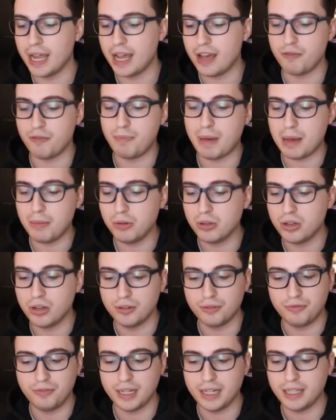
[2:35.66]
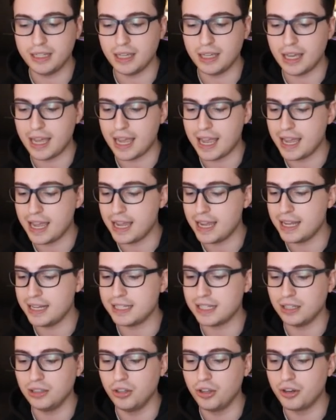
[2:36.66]
We have Babel config,
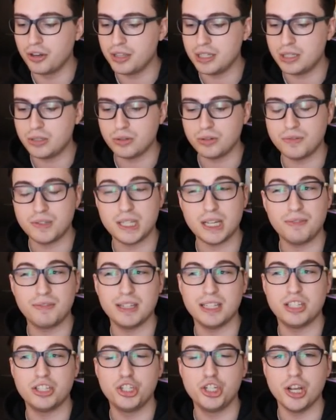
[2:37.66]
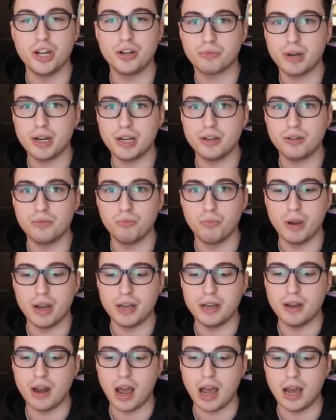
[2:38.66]
and a lot of this sort of stuff gets generated
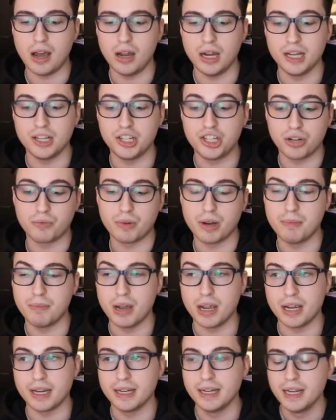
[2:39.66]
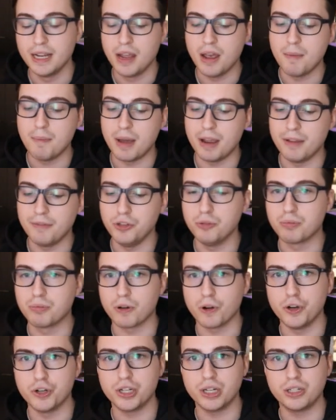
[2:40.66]
when I generate my
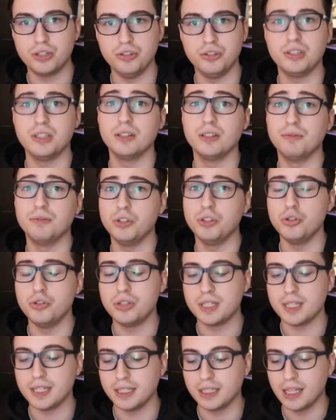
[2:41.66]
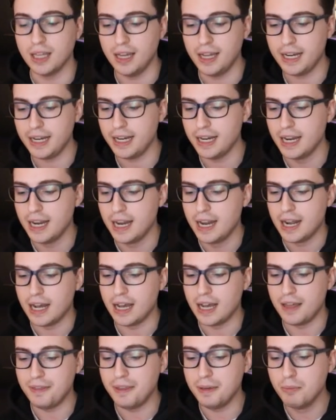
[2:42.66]
Vue project using the Vue CLI.
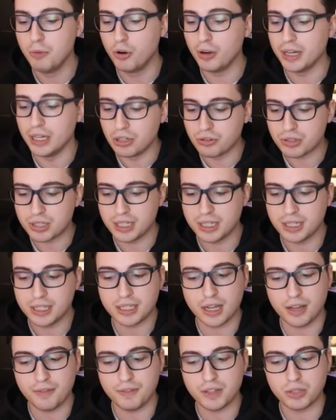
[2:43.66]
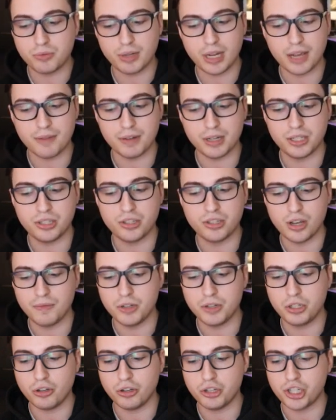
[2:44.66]
The more interesting stuff is we have a
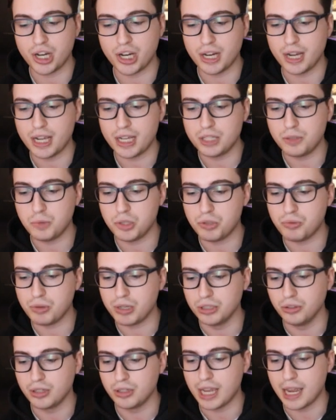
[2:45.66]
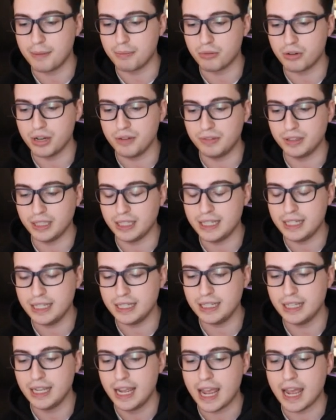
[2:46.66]
server.js, which we can look at briefly
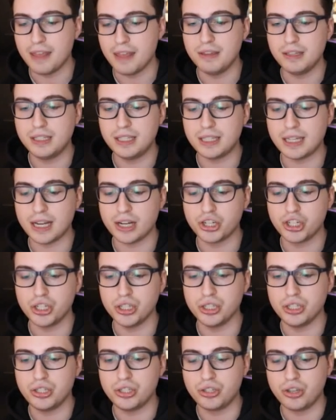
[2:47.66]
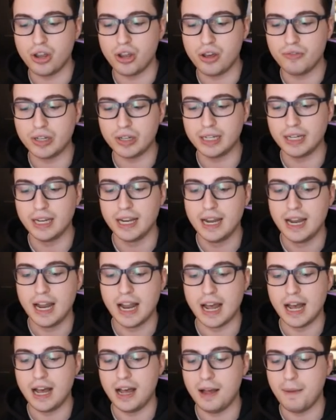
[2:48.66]
here. And this is actually serving
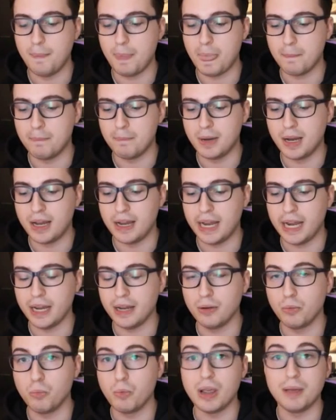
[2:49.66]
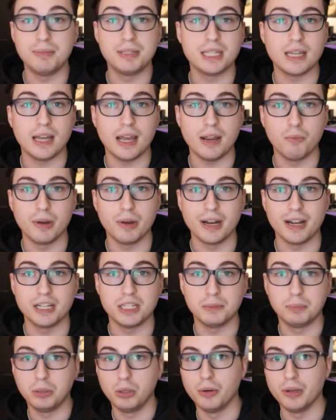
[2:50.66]
my website when
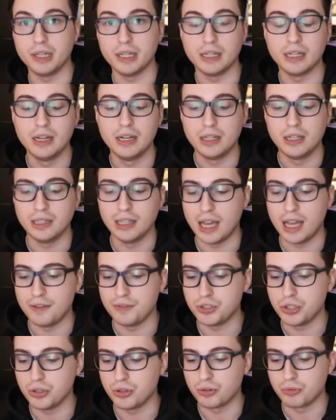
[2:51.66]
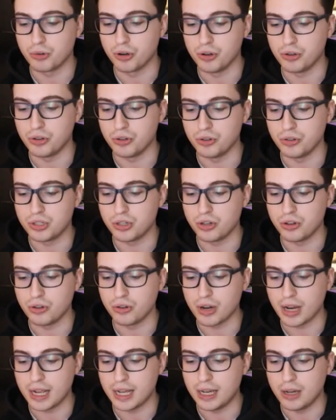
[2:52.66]
I deploy it live to Heroku.
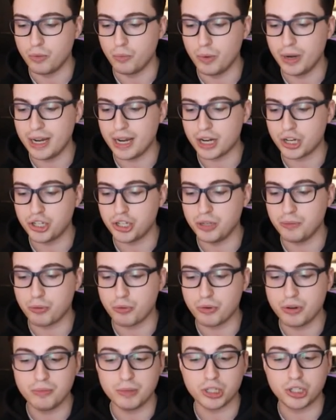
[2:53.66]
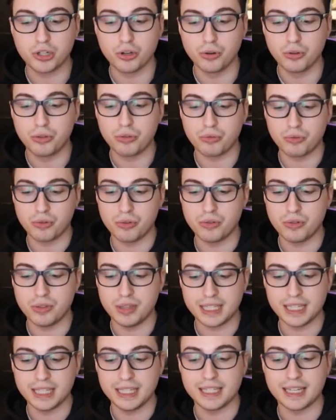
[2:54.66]
So we actually pretty much go
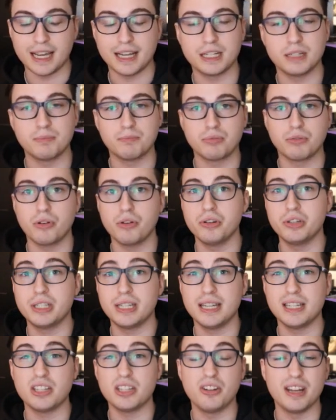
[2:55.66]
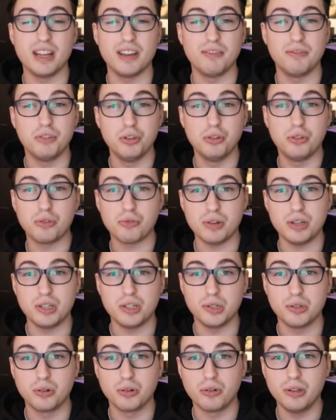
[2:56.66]
through this exact process on our Vue
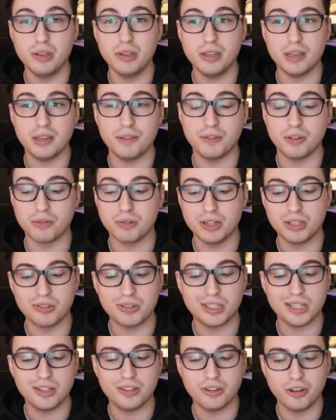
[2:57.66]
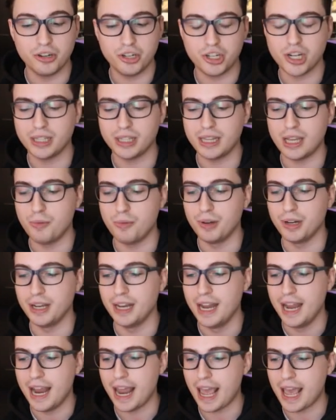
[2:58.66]
3 tutorial. If you're interested, go check that
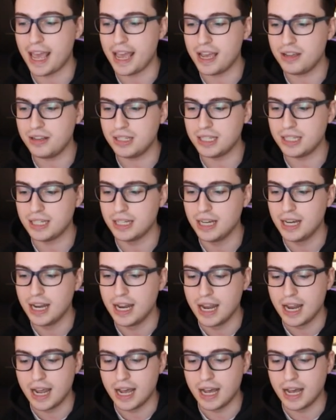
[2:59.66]
one out.